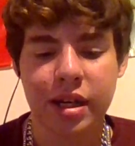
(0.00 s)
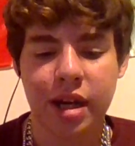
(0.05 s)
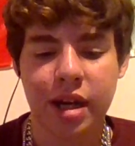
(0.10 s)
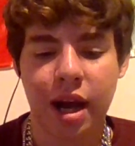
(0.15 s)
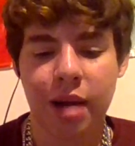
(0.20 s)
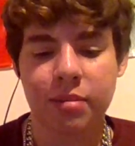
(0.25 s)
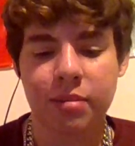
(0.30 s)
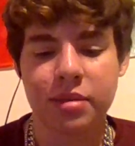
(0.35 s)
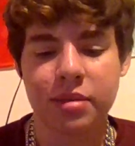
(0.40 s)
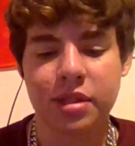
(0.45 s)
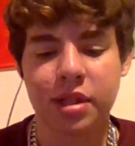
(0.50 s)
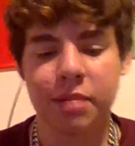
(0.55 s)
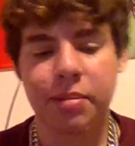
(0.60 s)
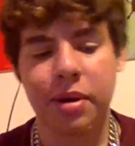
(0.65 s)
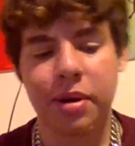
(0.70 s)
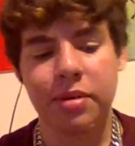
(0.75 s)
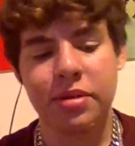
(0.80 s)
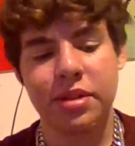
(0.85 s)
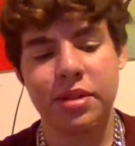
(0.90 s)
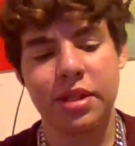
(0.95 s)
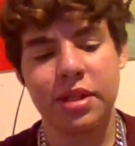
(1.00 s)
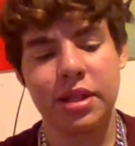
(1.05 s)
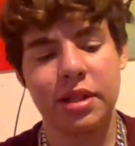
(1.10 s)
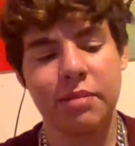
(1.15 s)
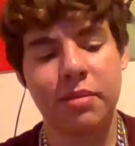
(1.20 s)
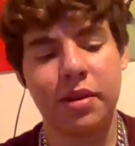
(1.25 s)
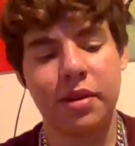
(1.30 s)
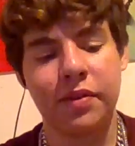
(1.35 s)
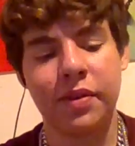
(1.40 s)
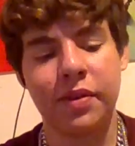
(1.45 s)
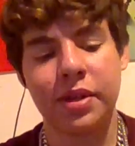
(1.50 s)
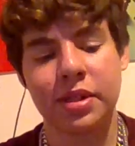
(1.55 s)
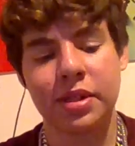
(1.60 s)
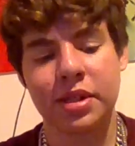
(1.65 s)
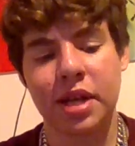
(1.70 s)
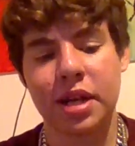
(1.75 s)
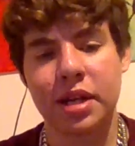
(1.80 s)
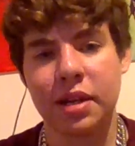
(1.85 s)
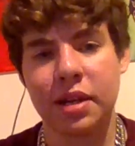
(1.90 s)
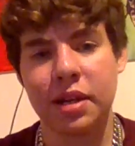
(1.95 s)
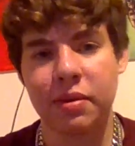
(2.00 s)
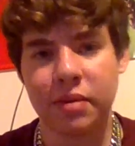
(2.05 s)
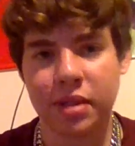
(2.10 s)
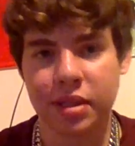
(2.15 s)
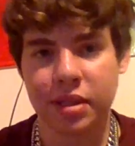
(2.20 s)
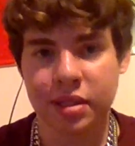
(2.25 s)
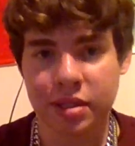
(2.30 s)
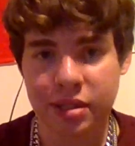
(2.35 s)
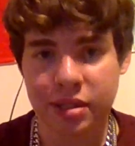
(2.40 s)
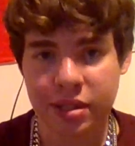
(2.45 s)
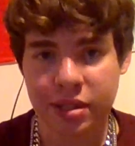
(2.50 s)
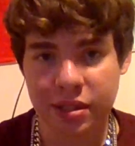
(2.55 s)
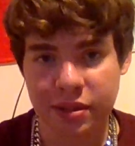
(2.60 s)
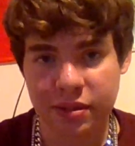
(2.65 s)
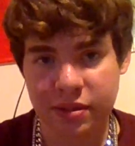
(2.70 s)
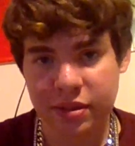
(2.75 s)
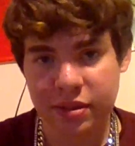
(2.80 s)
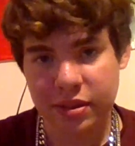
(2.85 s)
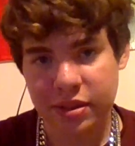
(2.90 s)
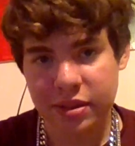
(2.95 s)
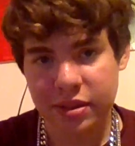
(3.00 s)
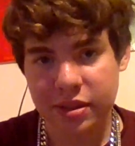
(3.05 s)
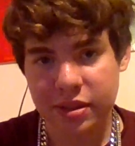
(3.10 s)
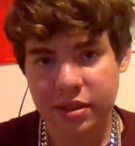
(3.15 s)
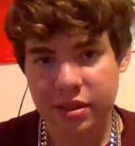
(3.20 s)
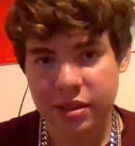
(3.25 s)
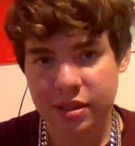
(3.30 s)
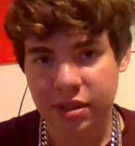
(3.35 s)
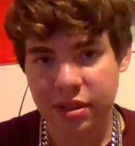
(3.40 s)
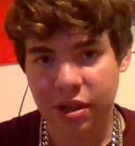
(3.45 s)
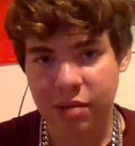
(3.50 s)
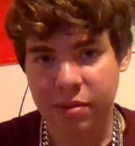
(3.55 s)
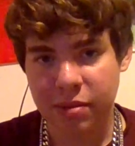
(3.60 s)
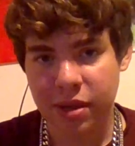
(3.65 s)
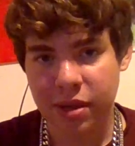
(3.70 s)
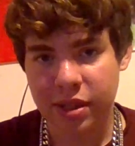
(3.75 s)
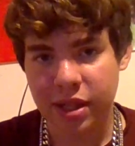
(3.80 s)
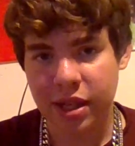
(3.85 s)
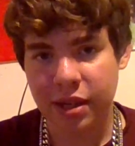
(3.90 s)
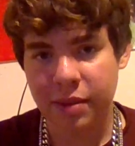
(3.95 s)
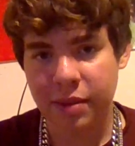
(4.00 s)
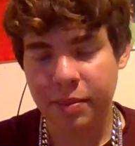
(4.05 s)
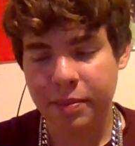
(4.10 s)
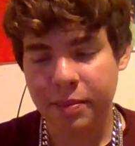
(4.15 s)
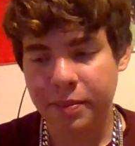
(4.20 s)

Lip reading: I'm just gonna post it and you motherfuckers gotta deal with it. So sorry about that.